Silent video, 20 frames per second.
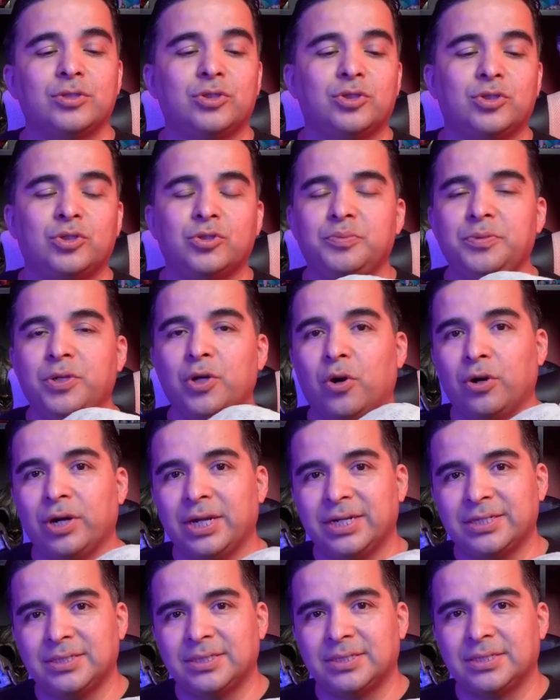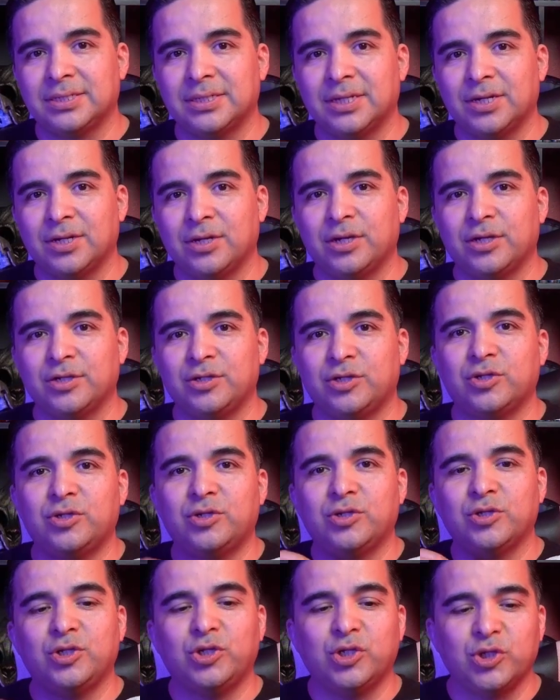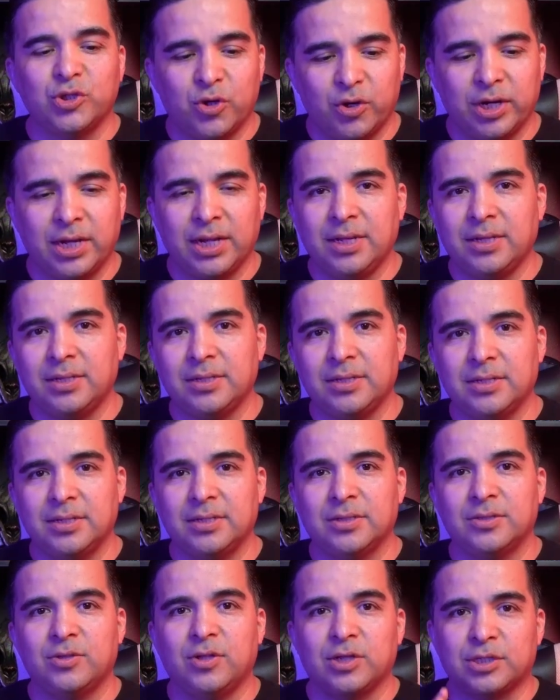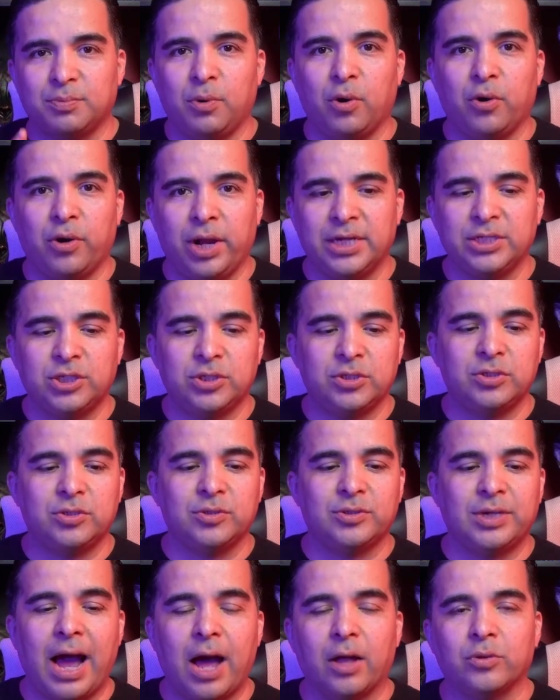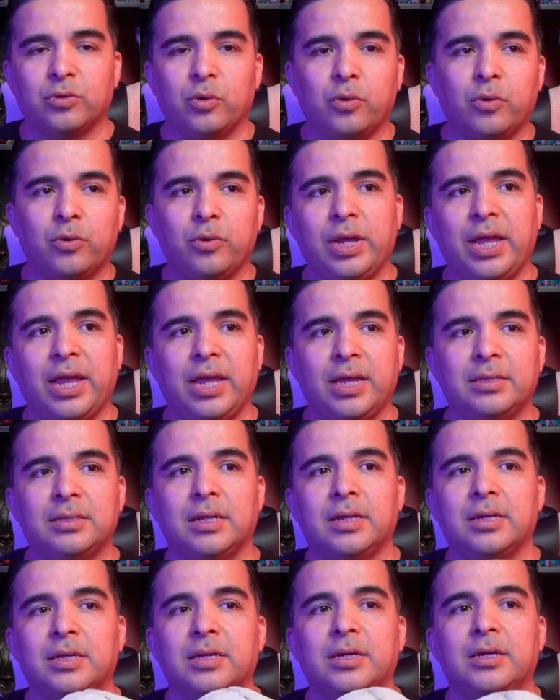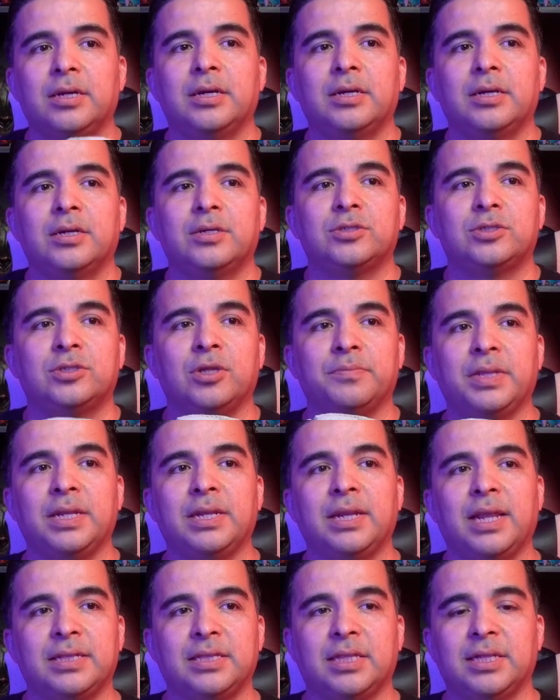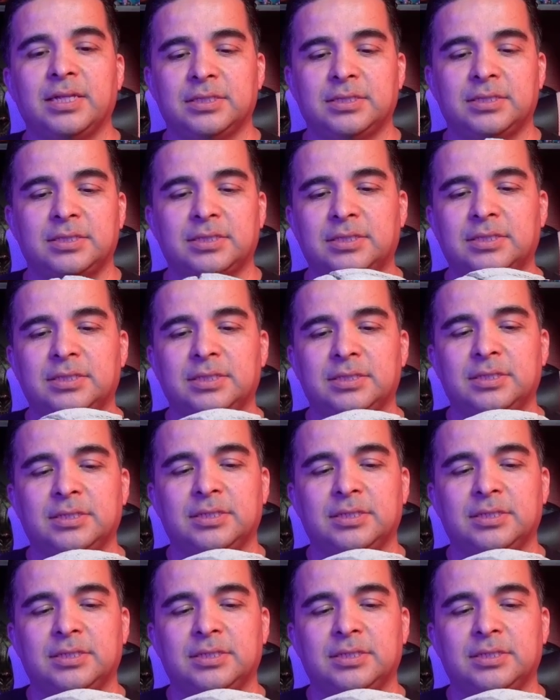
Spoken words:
To be honest, just the journey, the exploration to how to create something like this